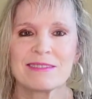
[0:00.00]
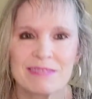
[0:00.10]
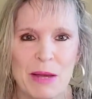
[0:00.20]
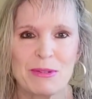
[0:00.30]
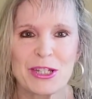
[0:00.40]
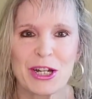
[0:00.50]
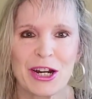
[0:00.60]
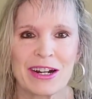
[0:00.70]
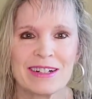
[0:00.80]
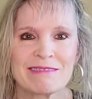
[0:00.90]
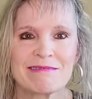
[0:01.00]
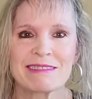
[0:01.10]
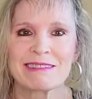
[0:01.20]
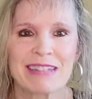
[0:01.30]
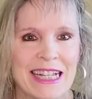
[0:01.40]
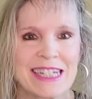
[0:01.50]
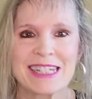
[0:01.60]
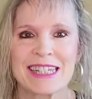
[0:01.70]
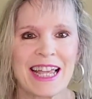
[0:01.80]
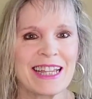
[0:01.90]
Temperature. They
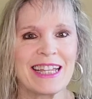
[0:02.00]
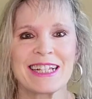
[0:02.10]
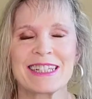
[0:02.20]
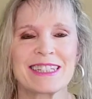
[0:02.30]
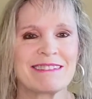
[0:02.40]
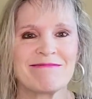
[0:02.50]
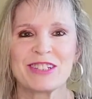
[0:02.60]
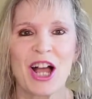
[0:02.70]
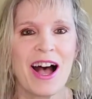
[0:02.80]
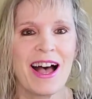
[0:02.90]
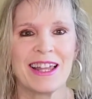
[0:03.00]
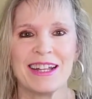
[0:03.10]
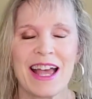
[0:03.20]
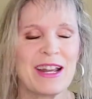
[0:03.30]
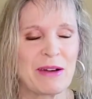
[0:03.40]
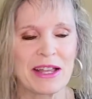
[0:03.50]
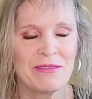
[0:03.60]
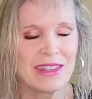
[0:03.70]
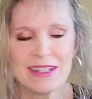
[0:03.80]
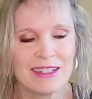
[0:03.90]
just say it like it's John. Anyway,
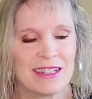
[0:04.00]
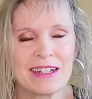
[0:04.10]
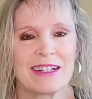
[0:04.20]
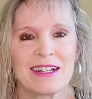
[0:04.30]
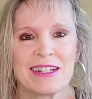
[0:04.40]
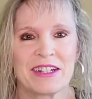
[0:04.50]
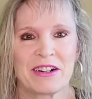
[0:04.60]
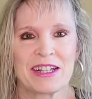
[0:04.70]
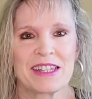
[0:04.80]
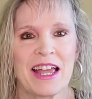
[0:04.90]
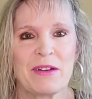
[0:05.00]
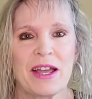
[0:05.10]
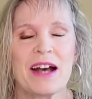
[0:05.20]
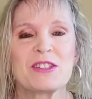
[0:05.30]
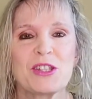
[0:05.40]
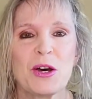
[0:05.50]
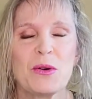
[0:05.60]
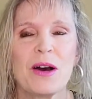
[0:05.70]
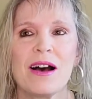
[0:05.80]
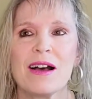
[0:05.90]
I digress. Anyway,
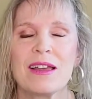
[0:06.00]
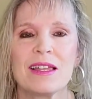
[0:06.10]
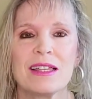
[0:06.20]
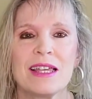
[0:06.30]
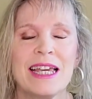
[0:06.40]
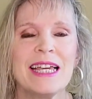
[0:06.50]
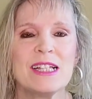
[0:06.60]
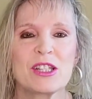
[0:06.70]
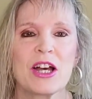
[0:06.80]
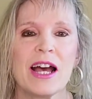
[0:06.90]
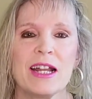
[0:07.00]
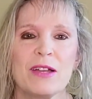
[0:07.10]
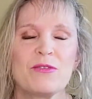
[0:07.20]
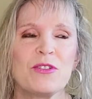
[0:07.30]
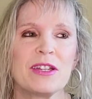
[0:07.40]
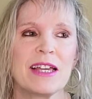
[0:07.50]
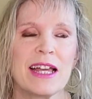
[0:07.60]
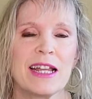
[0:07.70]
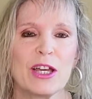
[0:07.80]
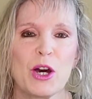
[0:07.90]
so he's kind of
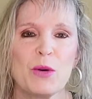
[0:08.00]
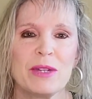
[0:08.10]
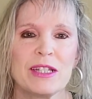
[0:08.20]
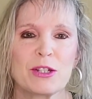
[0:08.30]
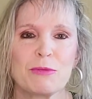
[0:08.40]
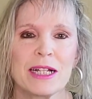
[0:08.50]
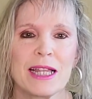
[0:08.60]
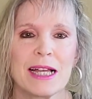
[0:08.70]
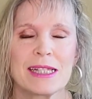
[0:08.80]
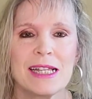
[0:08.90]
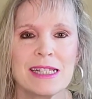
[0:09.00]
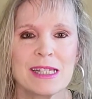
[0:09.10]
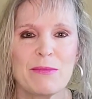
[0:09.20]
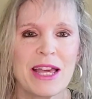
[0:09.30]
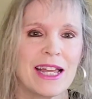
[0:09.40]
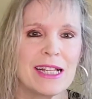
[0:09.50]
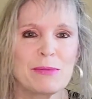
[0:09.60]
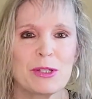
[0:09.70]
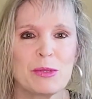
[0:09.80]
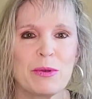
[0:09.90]
getting Kobe to realize he's the man. He's
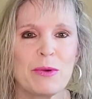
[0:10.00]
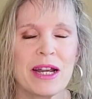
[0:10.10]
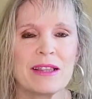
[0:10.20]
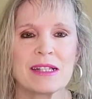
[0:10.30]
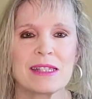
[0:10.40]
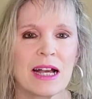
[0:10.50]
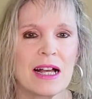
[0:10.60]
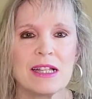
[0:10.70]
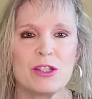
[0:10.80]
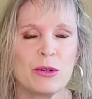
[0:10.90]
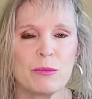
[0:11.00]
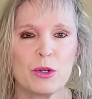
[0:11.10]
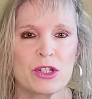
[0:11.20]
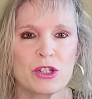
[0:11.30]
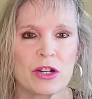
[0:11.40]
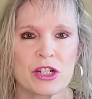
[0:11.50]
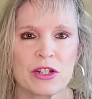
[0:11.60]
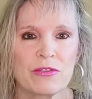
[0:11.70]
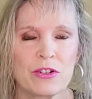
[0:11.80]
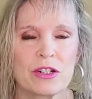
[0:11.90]
supposed to be running this. That guy's doing more
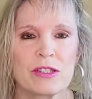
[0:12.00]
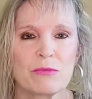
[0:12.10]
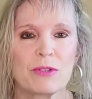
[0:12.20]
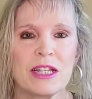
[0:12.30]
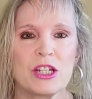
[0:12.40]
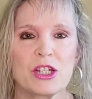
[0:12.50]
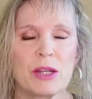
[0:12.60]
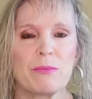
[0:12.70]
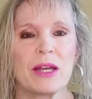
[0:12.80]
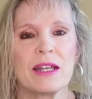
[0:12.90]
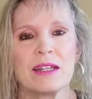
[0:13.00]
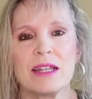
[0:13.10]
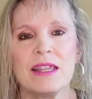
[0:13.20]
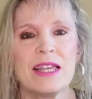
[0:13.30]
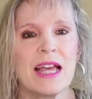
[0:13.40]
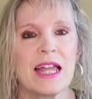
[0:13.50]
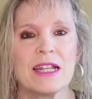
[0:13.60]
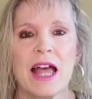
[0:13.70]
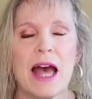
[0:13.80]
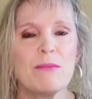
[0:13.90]
destruction for his relationship. But in the end,
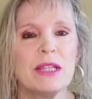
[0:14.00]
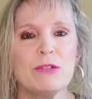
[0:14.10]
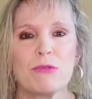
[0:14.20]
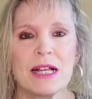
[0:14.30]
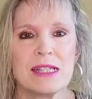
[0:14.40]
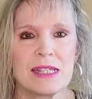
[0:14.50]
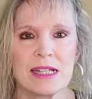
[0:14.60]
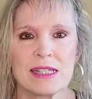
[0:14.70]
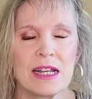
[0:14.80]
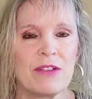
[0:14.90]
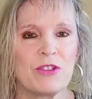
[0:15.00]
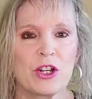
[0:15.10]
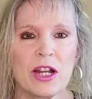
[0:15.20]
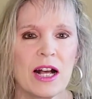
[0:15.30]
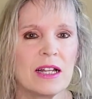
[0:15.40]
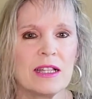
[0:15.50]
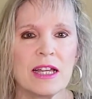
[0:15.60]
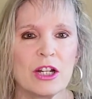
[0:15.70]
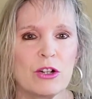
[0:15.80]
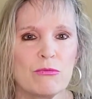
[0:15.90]
Emily runs this. And if you're not going to
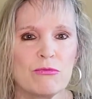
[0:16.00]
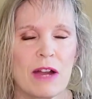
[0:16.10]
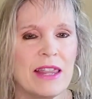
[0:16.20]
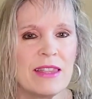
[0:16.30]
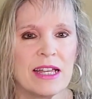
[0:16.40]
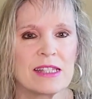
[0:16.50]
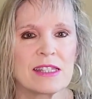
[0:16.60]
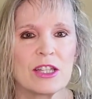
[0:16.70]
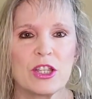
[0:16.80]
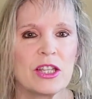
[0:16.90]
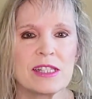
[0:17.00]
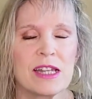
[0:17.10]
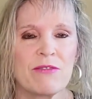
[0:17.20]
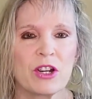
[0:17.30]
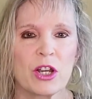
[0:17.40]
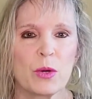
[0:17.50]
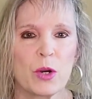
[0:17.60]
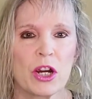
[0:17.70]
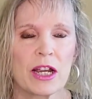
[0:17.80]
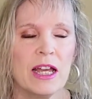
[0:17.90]
let her run this, it's never going to
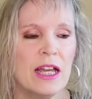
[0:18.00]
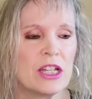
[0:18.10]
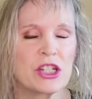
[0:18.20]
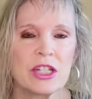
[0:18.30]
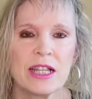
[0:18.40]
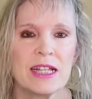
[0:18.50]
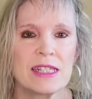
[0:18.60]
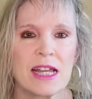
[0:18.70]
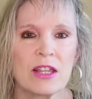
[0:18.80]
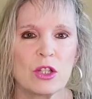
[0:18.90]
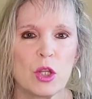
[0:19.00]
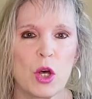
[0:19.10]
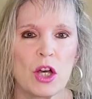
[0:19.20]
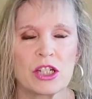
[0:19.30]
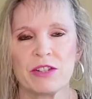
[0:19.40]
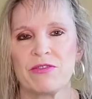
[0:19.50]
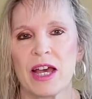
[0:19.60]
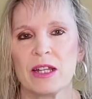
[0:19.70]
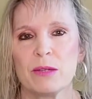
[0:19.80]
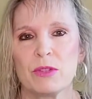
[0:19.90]
work. She lays down the law. She
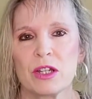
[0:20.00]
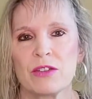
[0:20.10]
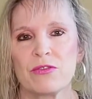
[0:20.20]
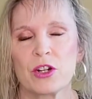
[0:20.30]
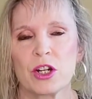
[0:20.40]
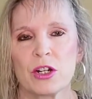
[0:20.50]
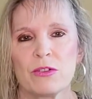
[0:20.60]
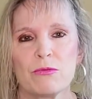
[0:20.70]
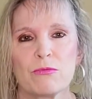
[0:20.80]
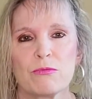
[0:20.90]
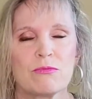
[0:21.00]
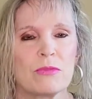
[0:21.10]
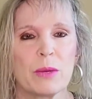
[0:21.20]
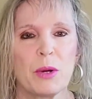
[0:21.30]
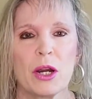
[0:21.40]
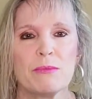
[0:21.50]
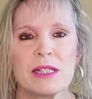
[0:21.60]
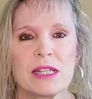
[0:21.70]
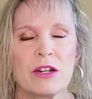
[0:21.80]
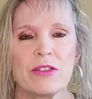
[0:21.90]
found him looking for
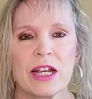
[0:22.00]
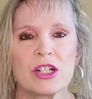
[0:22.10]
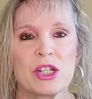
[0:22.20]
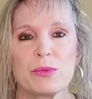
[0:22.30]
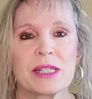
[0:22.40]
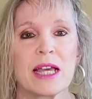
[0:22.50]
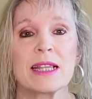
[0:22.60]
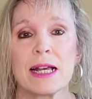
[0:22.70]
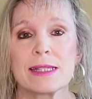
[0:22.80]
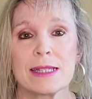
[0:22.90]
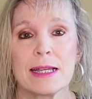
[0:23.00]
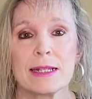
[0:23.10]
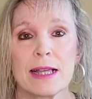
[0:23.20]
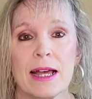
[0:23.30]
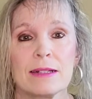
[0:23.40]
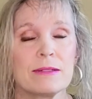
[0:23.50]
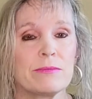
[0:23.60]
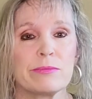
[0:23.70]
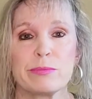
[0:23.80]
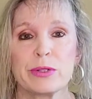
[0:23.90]
apartments here and there. And she was like, that's the end of that.
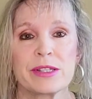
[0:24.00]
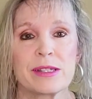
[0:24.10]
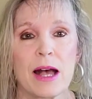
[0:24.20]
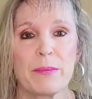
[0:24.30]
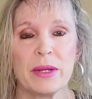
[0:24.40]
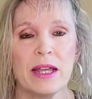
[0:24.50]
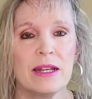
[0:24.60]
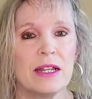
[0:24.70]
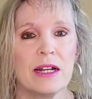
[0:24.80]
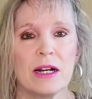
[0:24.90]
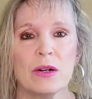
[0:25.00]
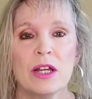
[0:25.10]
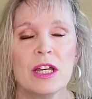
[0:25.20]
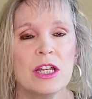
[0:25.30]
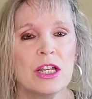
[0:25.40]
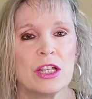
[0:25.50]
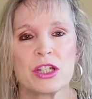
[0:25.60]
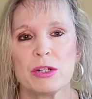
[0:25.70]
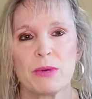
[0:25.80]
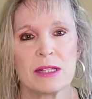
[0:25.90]
Put a stop in it. You know,
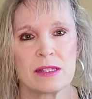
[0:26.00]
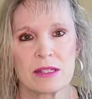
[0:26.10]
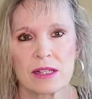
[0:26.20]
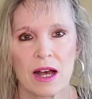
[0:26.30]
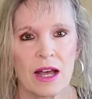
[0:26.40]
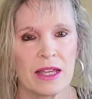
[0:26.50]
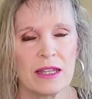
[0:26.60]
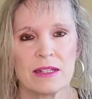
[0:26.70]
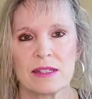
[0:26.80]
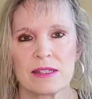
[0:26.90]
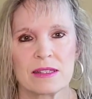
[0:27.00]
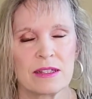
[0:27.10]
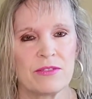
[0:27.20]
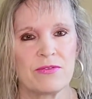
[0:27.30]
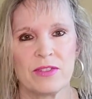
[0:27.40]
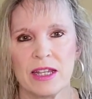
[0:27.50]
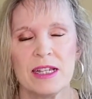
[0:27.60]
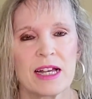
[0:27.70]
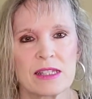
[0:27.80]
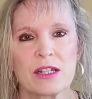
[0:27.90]
she runs this guy. It is, if he
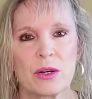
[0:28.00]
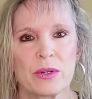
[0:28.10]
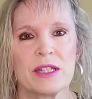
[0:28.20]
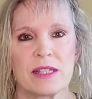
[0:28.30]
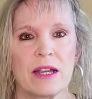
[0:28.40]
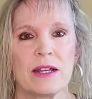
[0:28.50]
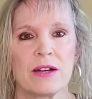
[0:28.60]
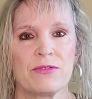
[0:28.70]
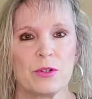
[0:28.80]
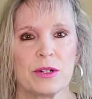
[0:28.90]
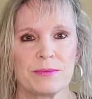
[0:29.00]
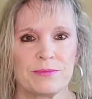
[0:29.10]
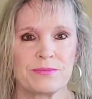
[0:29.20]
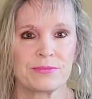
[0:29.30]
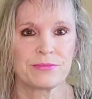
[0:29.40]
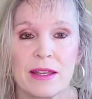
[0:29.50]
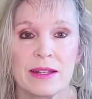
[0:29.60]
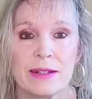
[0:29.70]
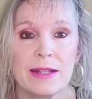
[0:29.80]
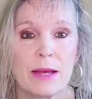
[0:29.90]
has to know what he's signing up for.
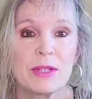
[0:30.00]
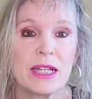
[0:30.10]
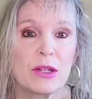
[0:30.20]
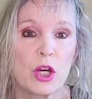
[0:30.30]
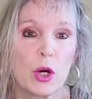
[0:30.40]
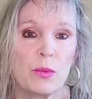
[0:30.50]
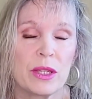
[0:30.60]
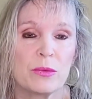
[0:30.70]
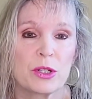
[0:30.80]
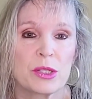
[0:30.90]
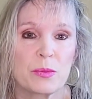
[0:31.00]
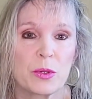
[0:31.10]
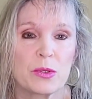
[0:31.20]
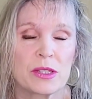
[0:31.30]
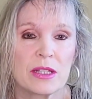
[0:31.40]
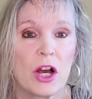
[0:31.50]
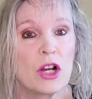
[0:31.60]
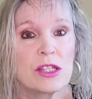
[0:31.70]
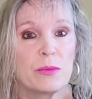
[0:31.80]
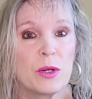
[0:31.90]
And Emily and Kobe are
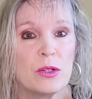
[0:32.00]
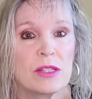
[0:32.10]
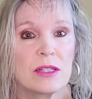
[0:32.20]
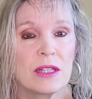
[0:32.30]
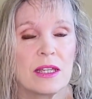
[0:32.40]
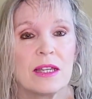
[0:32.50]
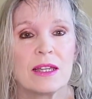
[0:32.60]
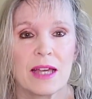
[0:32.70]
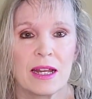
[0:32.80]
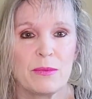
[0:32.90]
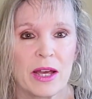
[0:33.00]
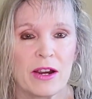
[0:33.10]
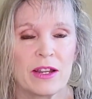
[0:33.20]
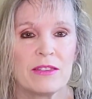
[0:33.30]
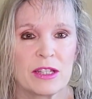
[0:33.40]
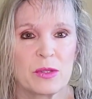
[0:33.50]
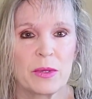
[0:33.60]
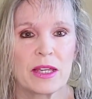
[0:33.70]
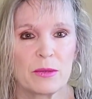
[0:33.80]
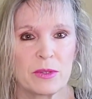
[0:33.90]
supposedly getting married this
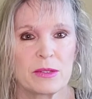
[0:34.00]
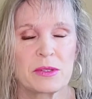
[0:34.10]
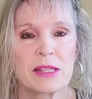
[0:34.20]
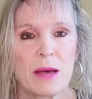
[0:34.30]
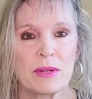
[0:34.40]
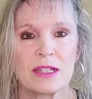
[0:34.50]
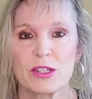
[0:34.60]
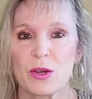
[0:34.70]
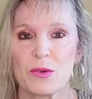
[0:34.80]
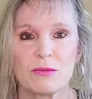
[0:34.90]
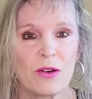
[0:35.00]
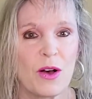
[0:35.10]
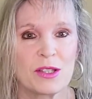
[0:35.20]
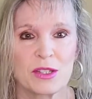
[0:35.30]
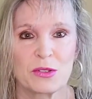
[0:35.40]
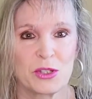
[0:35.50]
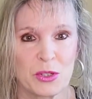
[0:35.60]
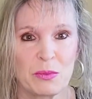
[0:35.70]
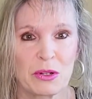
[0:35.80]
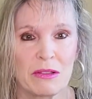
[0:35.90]
weekend when this is happening. So also
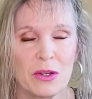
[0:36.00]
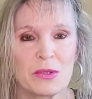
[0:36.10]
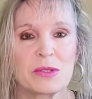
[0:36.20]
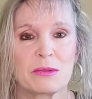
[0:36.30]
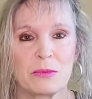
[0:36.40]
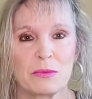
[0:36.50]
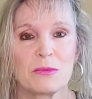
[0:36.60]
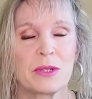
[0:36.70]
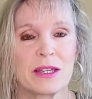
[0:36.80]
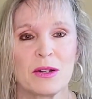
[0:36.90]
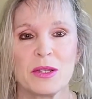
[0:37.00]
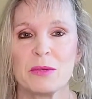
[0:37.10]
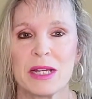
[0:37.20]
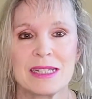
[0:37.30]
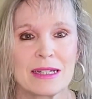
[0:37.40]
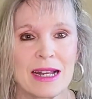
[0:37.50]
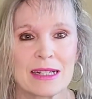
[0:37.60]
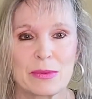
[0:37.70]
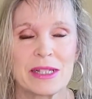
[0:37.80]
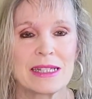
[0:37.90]
super close. We can only wait till
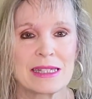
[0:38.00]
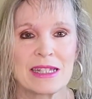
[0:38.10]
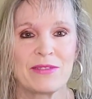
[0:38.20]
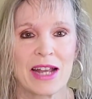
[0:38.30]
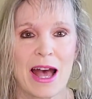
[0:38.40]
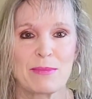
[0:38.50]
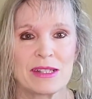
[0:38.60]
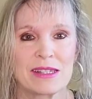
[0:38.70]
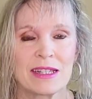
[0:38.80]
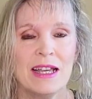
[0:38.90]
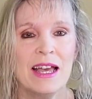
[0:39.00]
next week to see if it happens.